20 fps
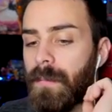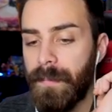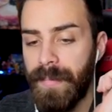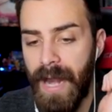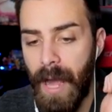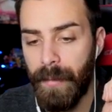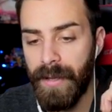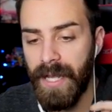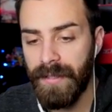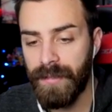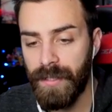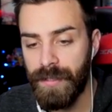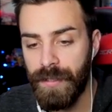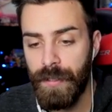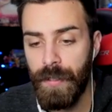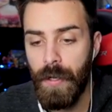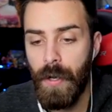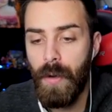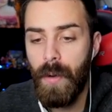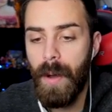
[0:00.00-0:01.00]
But now we got the
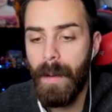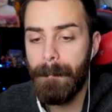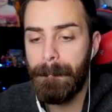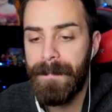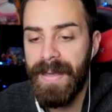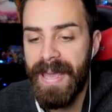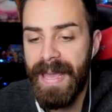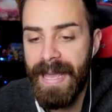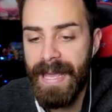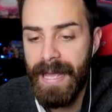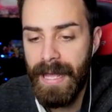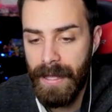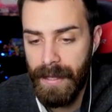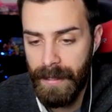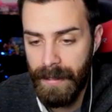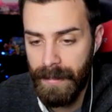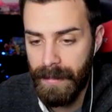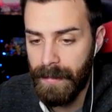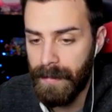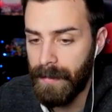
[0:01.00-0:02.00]
two big,
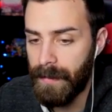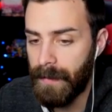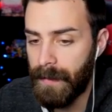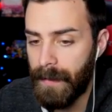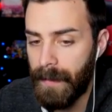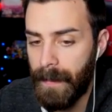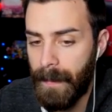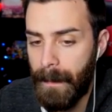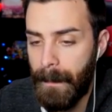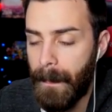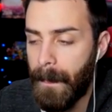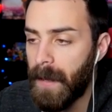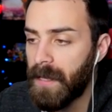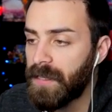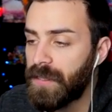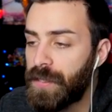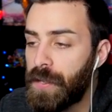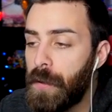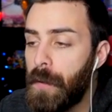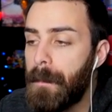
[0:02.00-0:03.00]

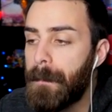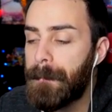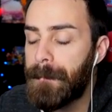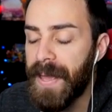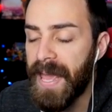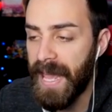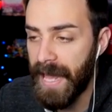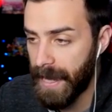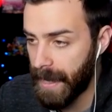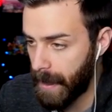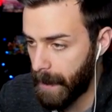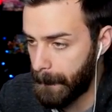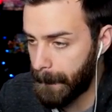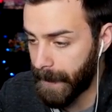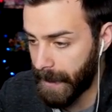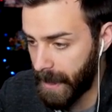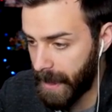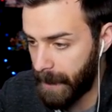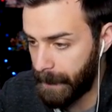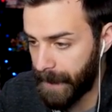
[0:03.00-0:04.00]
two big
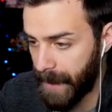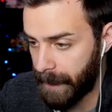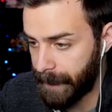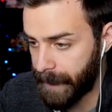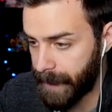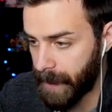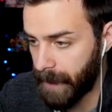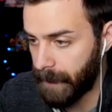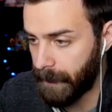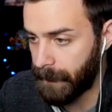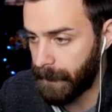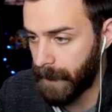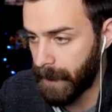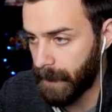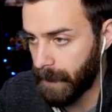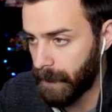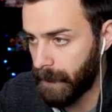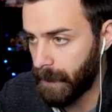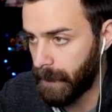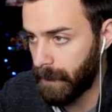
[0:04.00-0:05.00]
plant babies on the
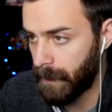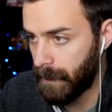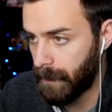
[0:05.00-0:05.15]
field.